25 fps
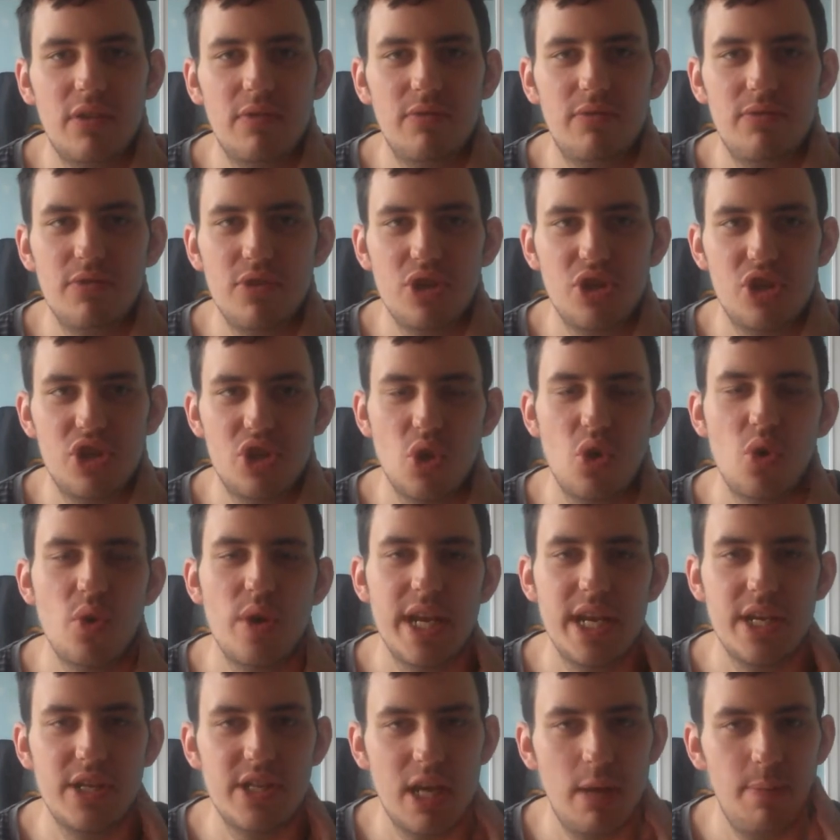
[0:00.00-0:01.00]
of
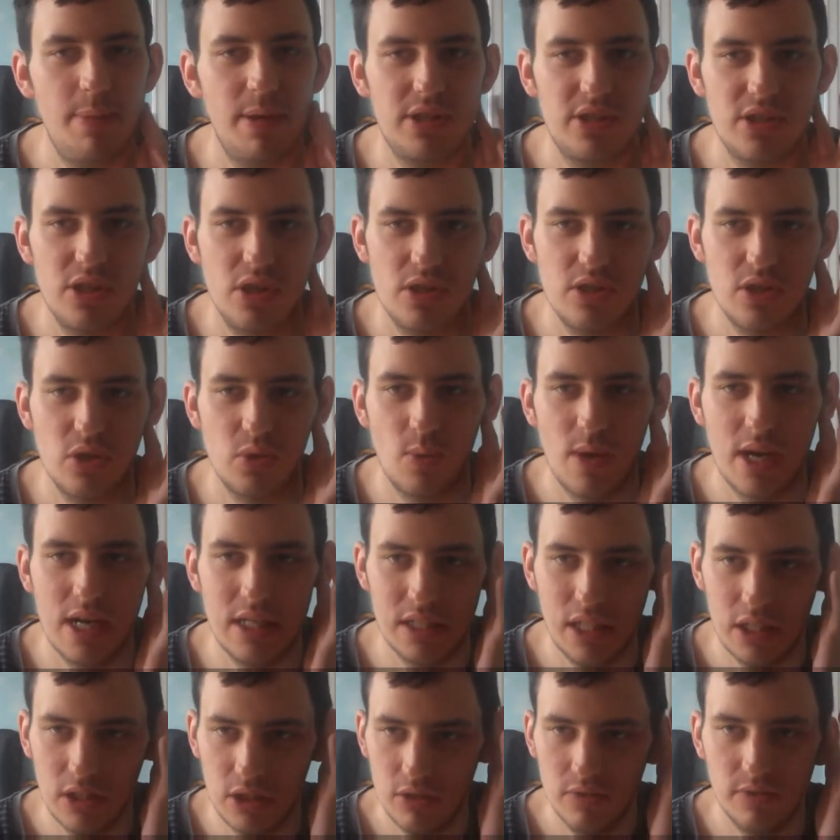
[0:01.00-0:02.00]
shortish episodes as
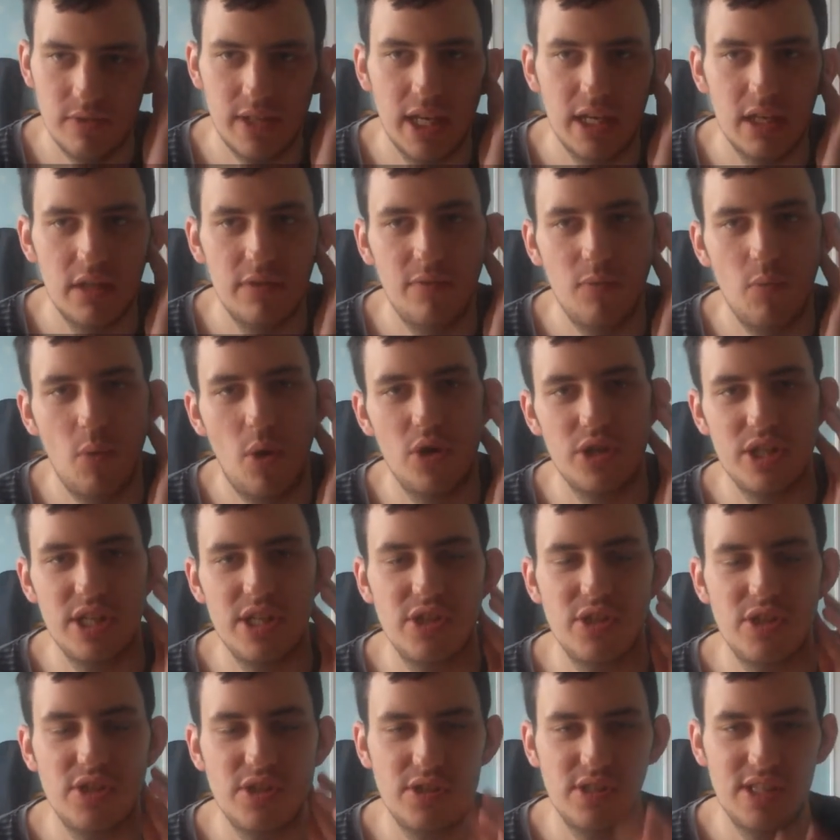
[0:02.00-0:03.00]
well, I love kind of
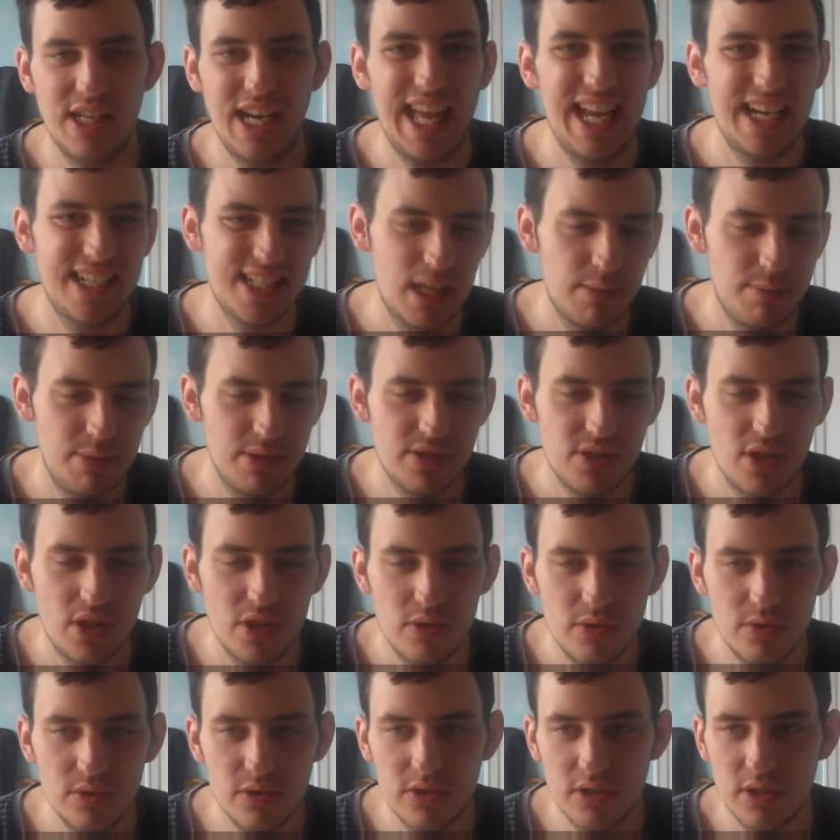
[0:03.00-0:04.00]
watching select
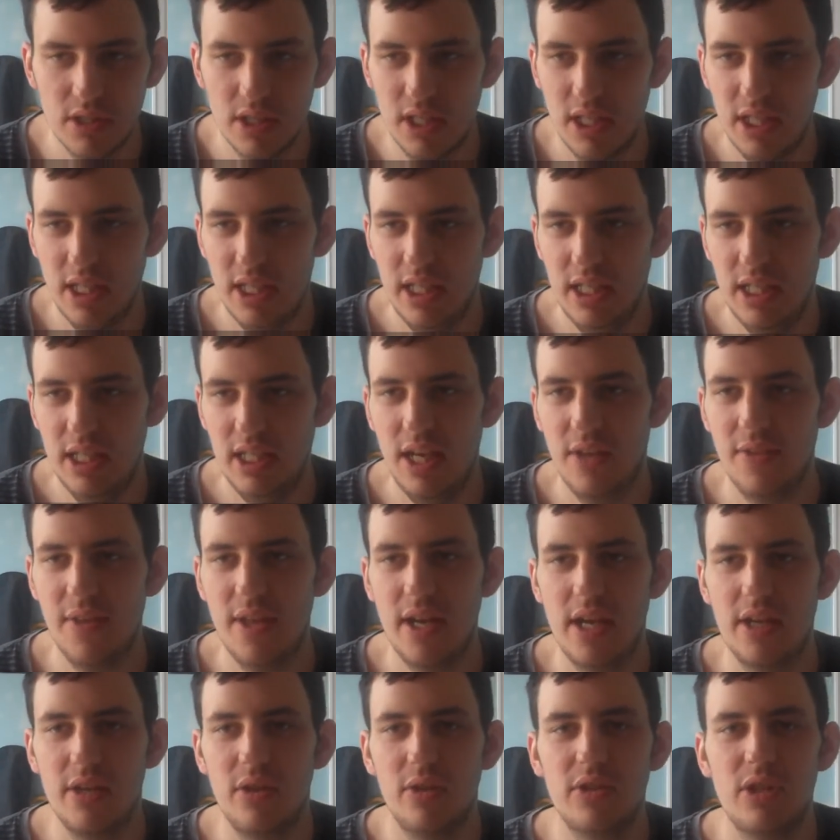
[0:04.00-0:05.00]
episodes. And
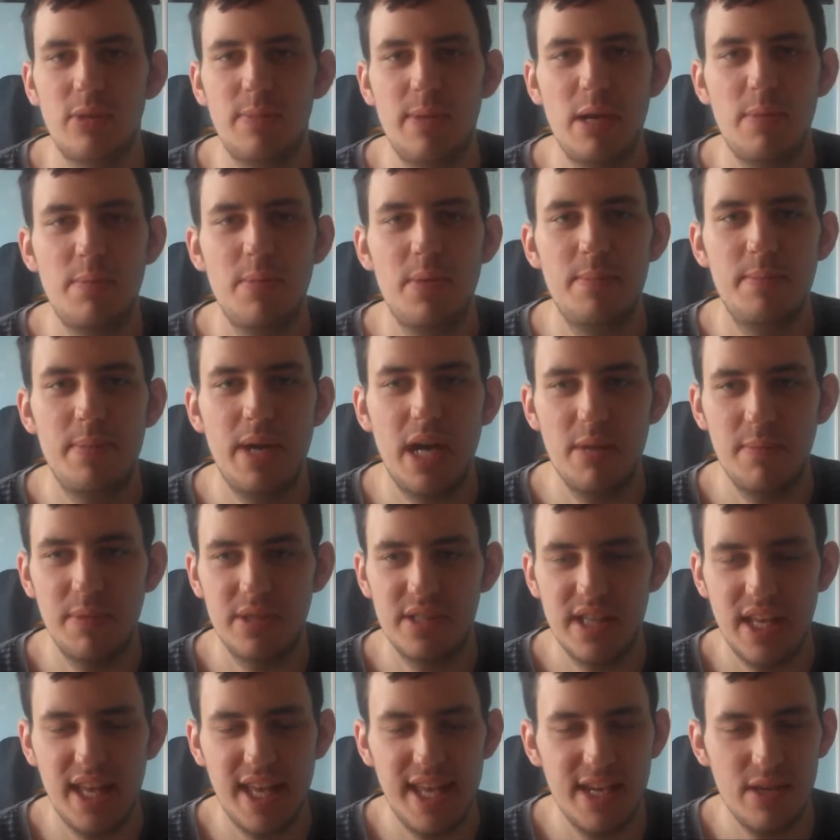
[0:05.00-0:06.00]
I also Mike
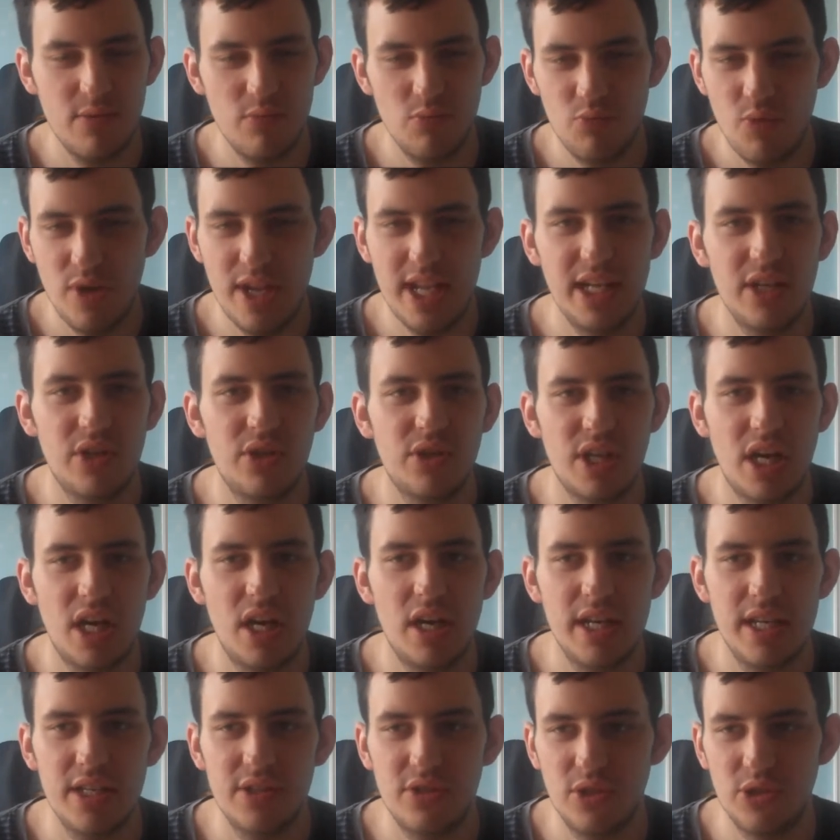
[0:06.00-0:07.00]
Matei, really good
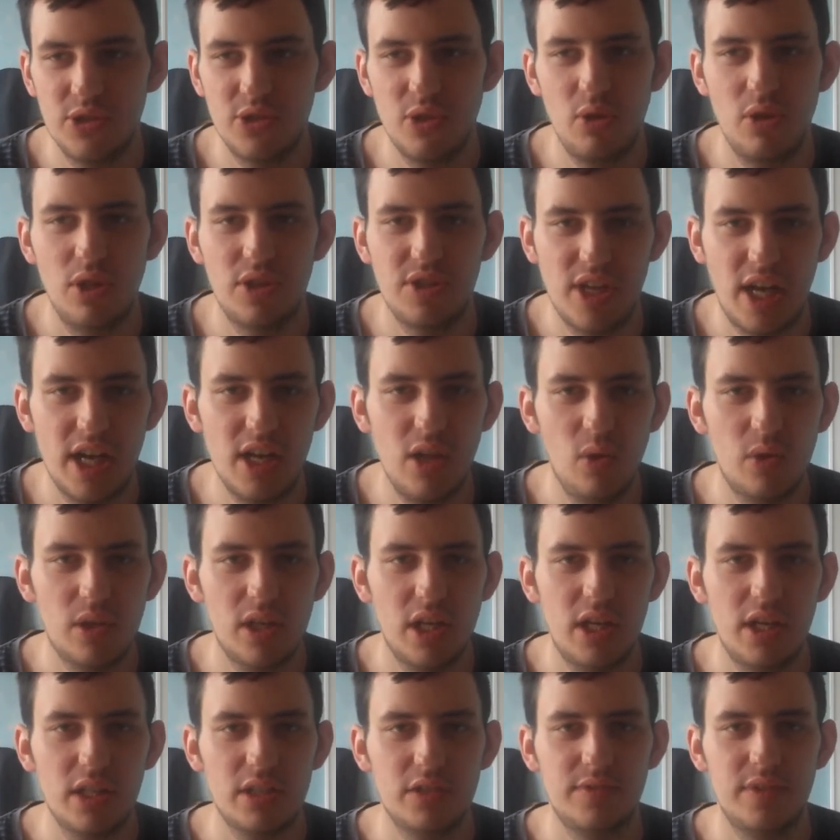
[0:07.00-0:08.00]
artist, does all the title
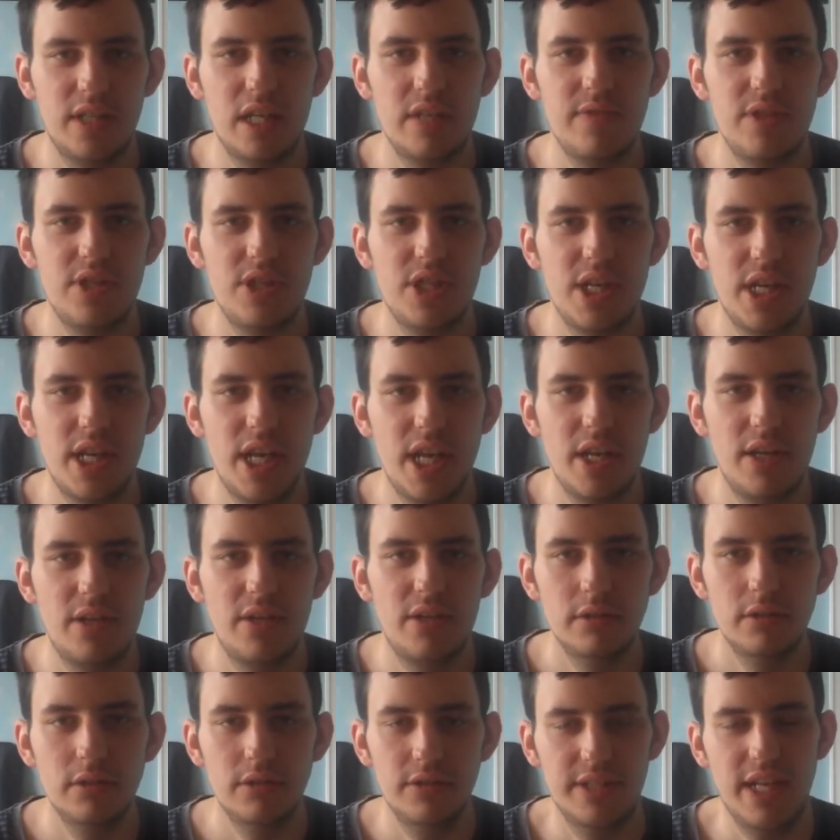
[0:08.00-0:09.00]
cards for AVGN.
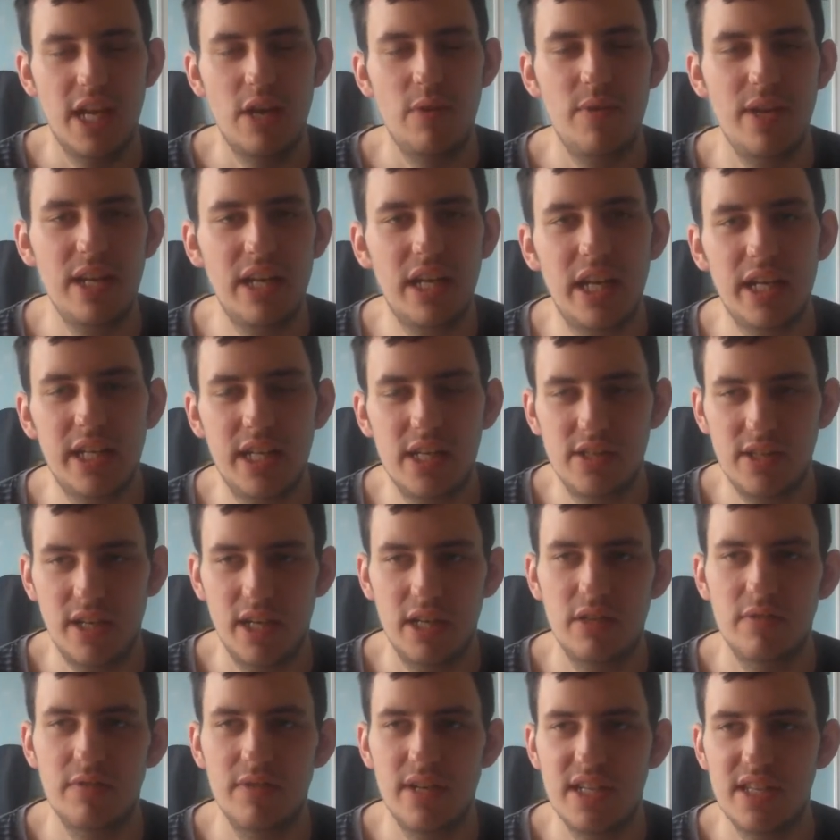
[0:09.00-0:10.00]
So yeah, I really like his
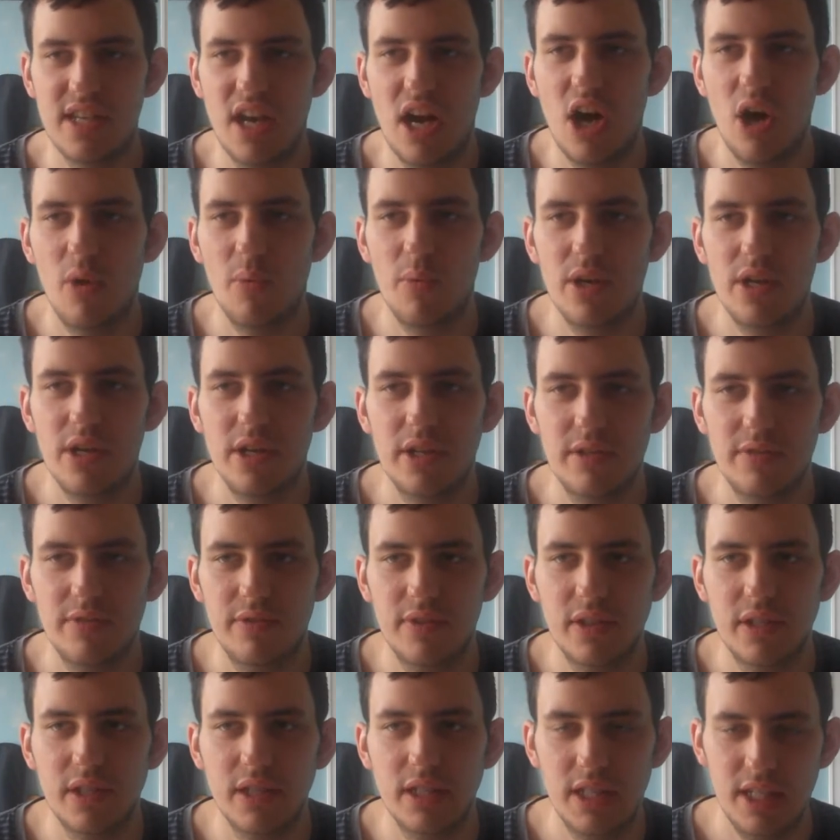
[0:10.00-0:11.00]
artwork
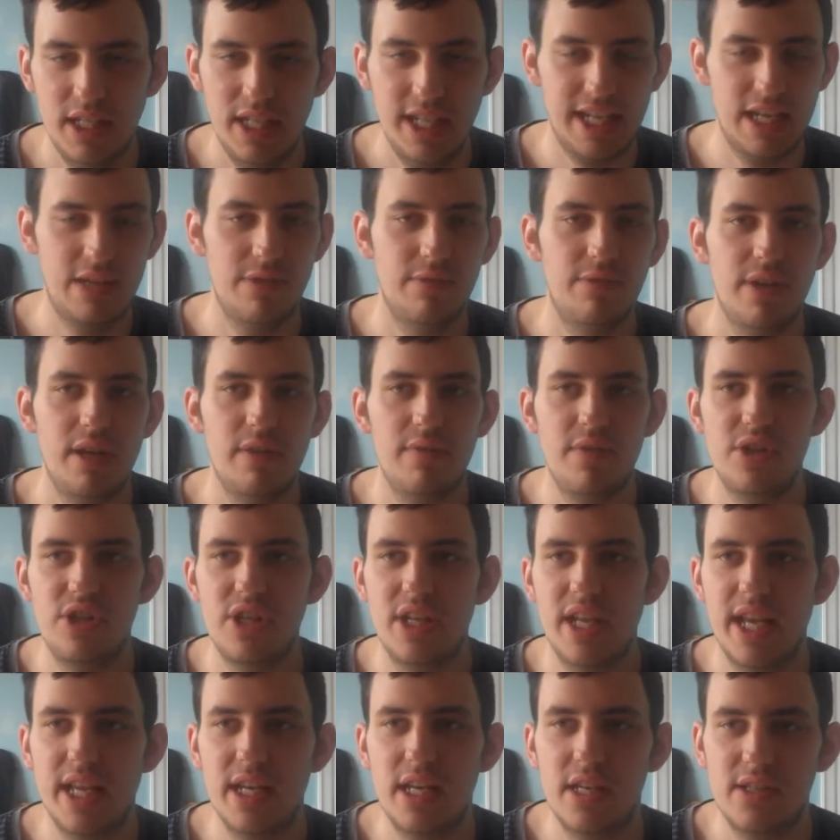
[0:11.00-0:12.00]
for
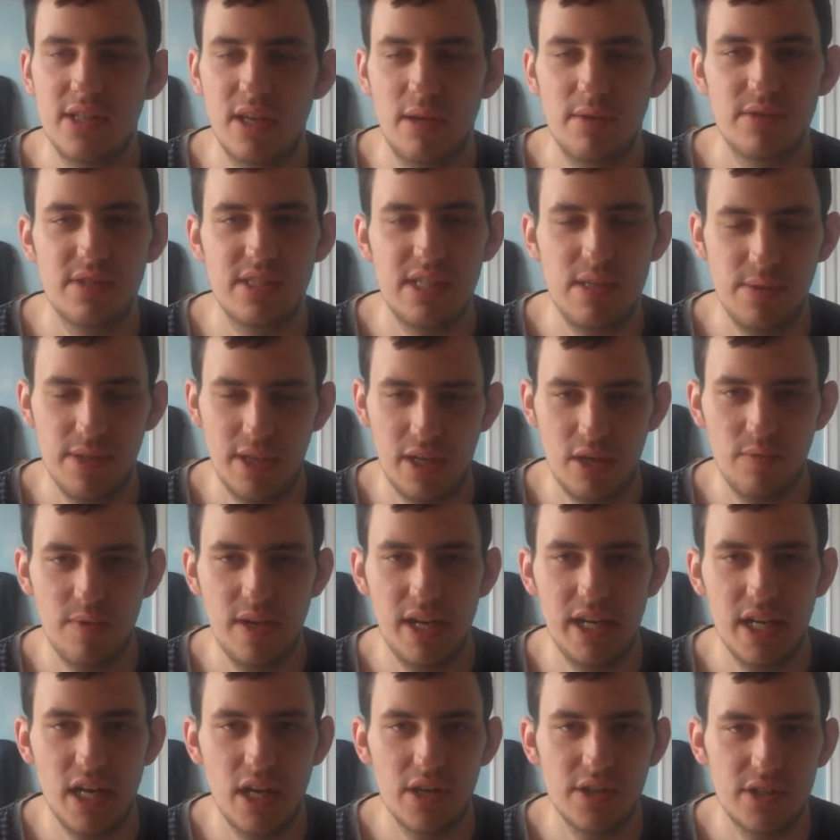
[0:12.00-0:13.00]
AVGN. He seems like a
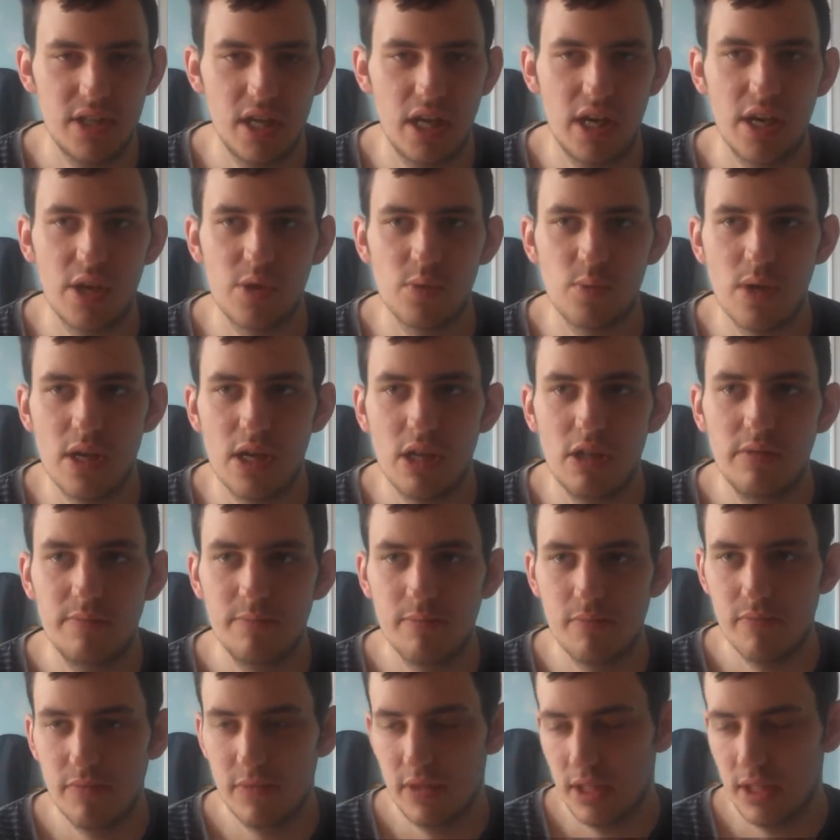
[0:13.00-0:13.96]
really nice guy as well.